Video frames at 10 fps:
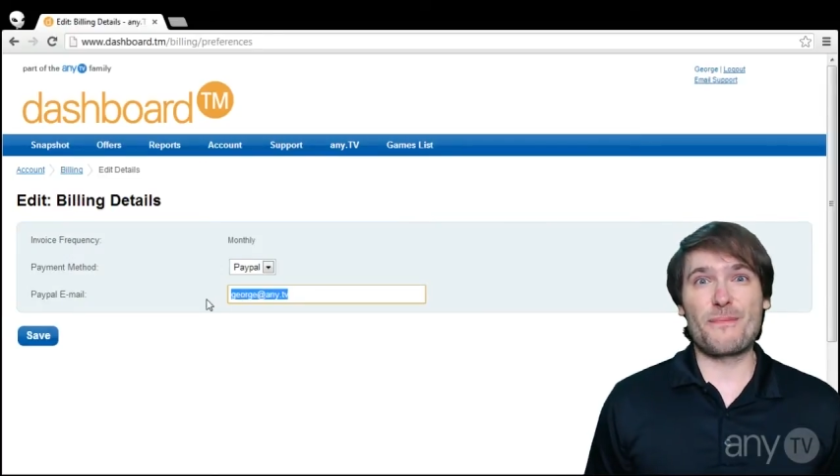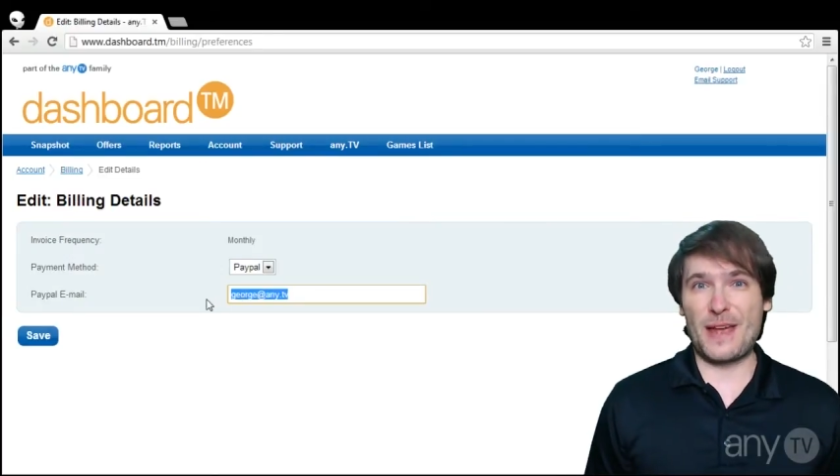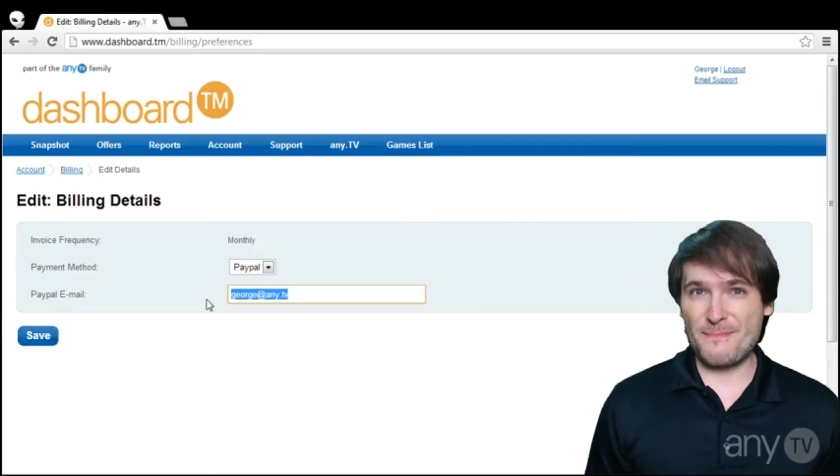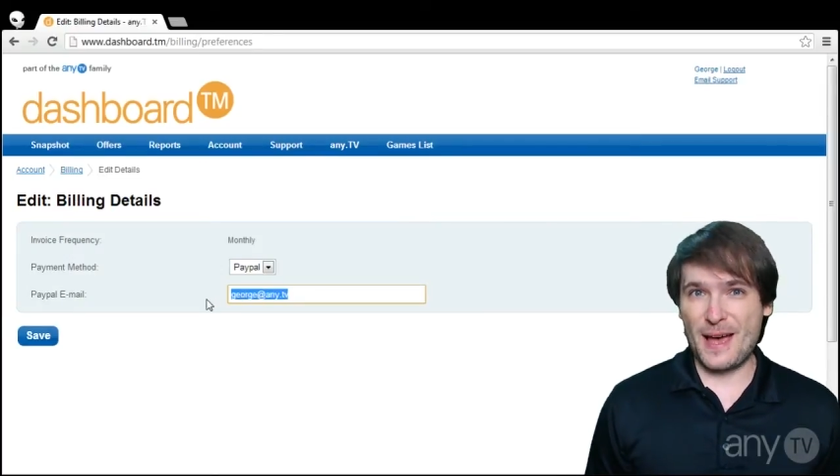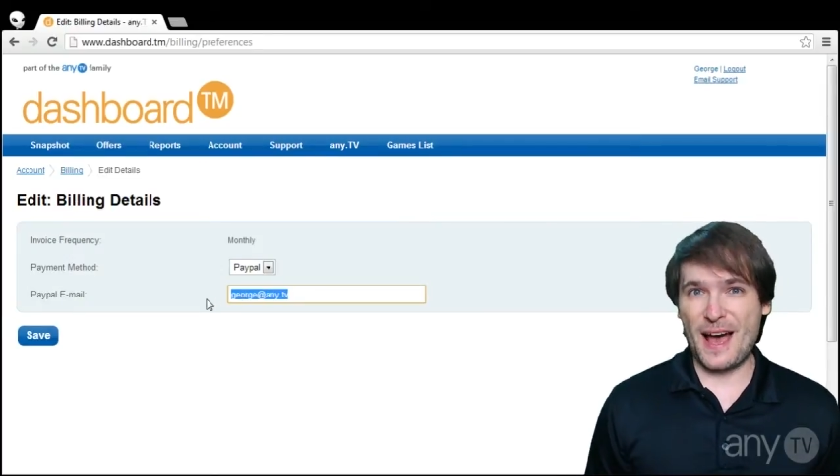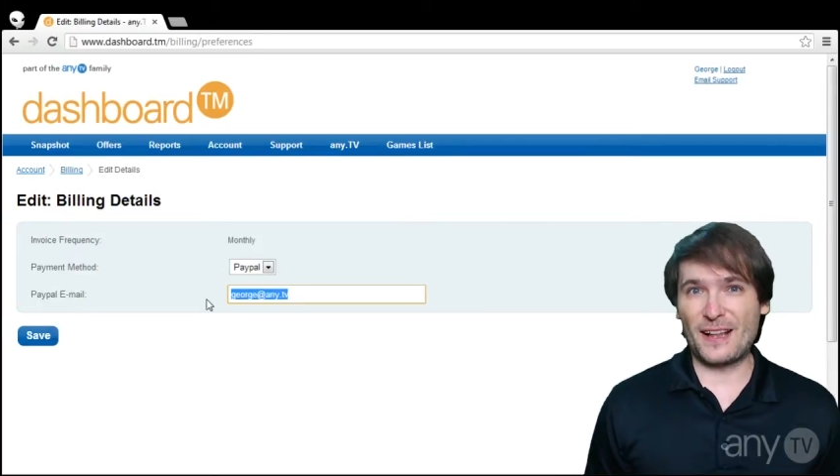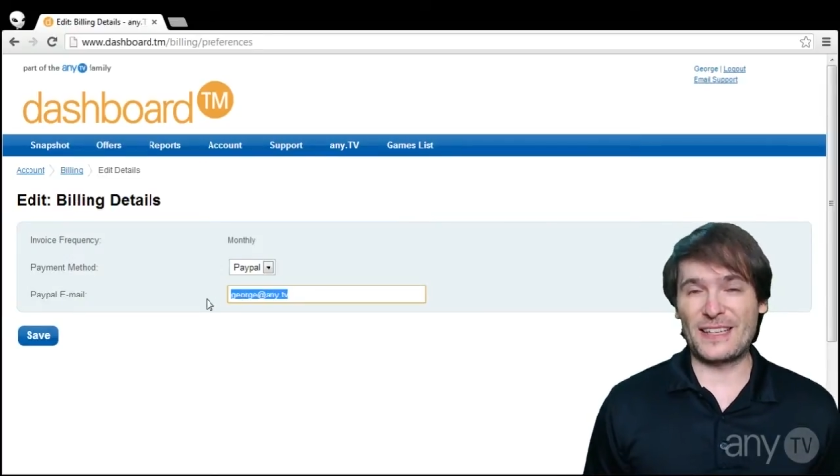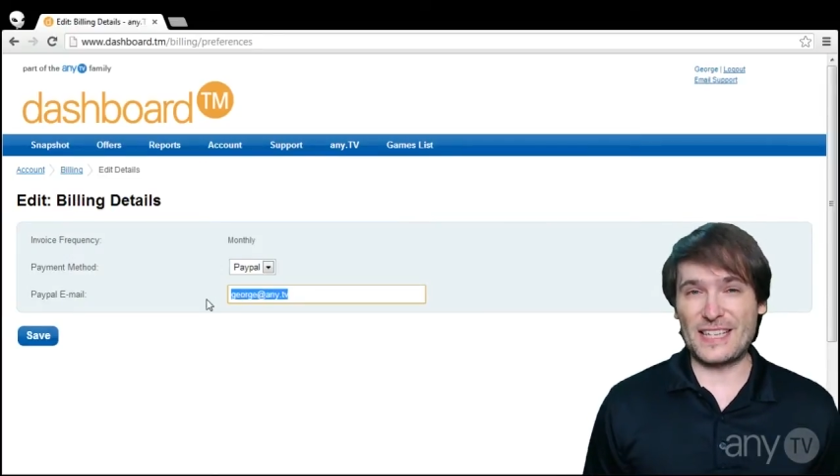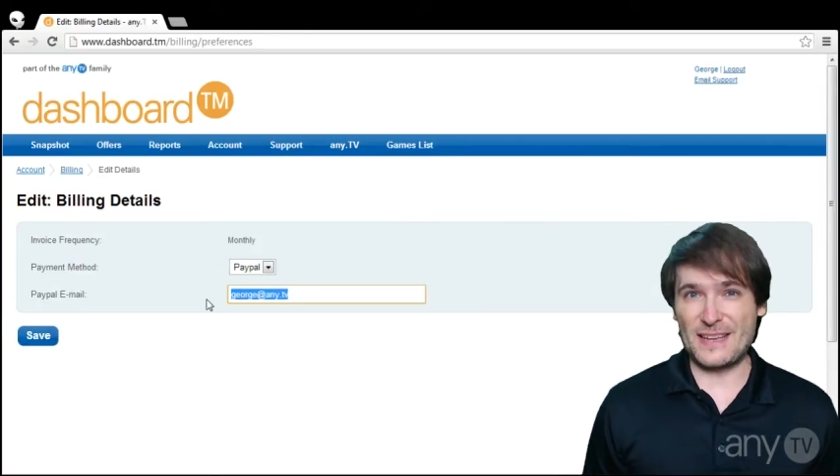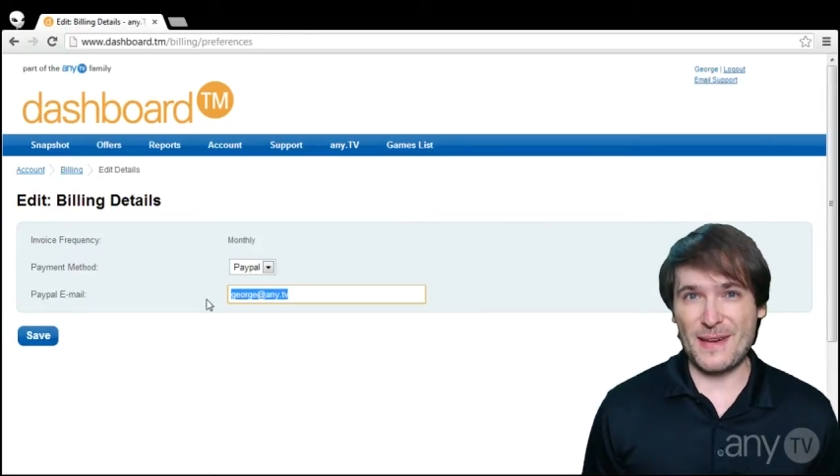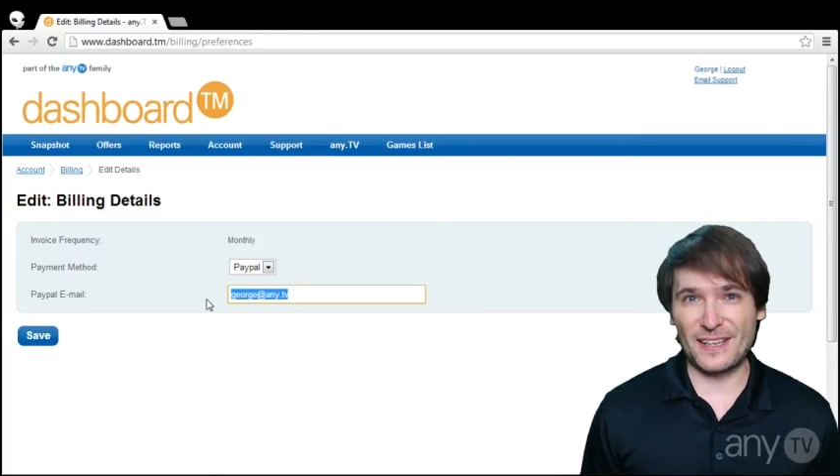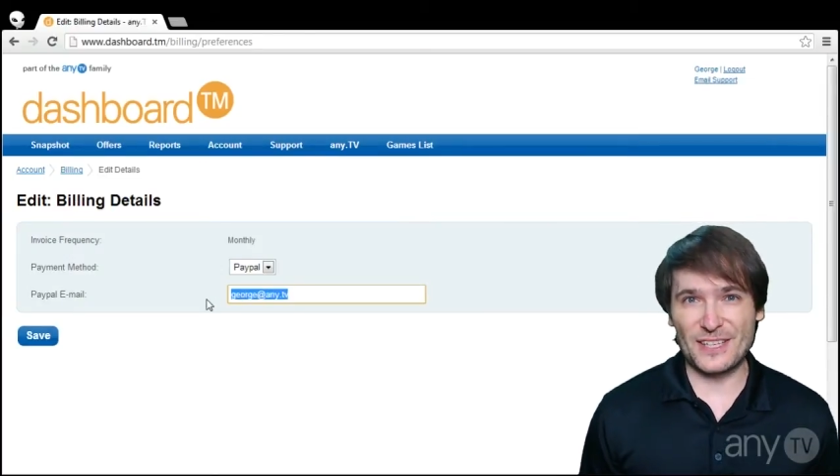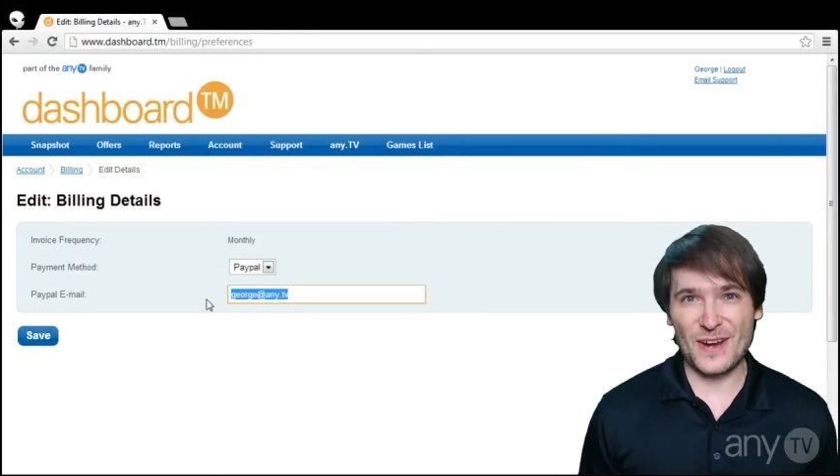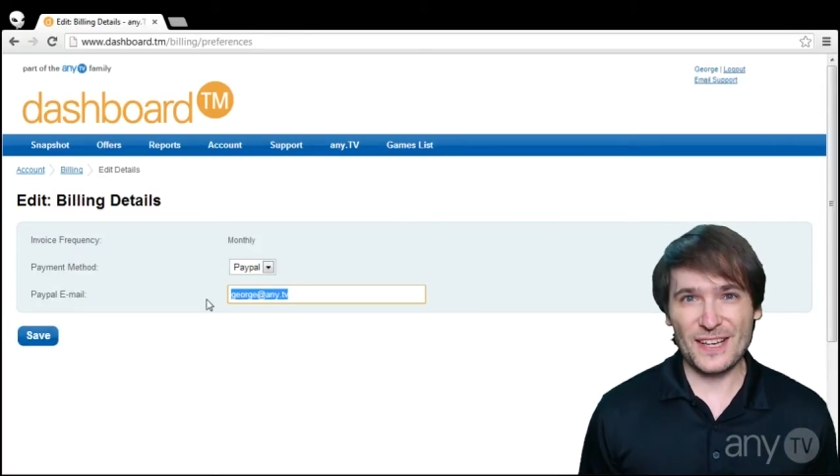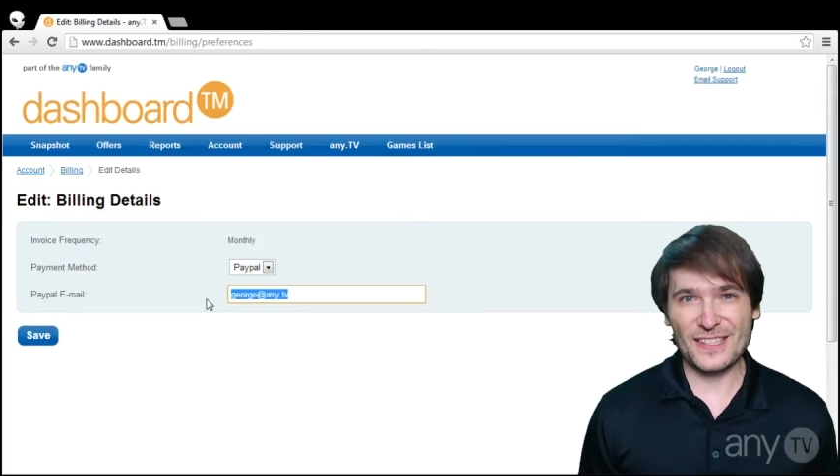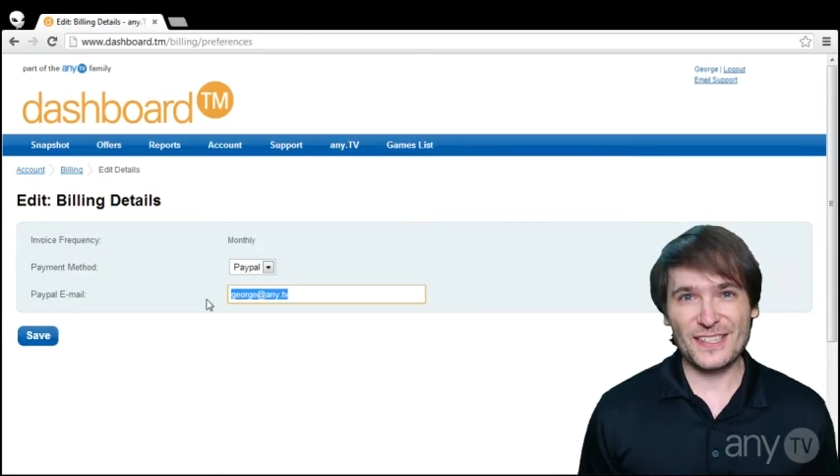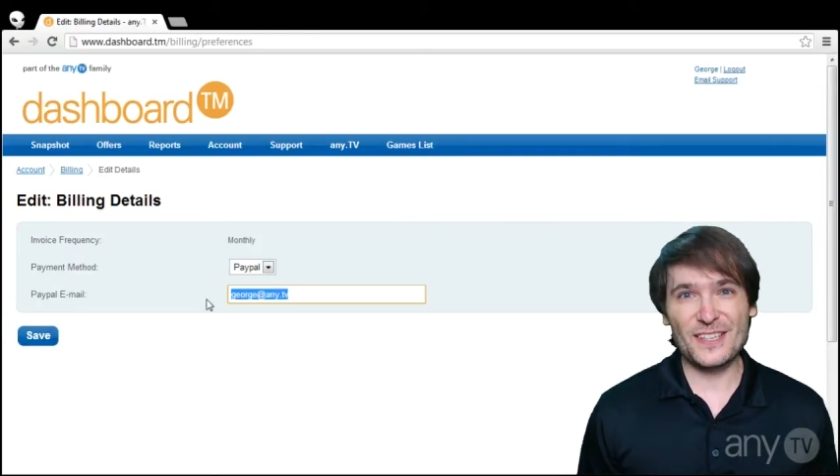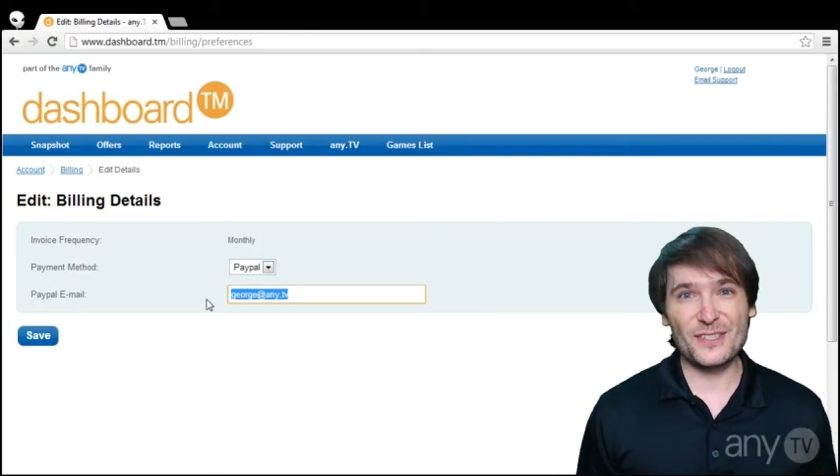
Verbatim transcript: PayPal email address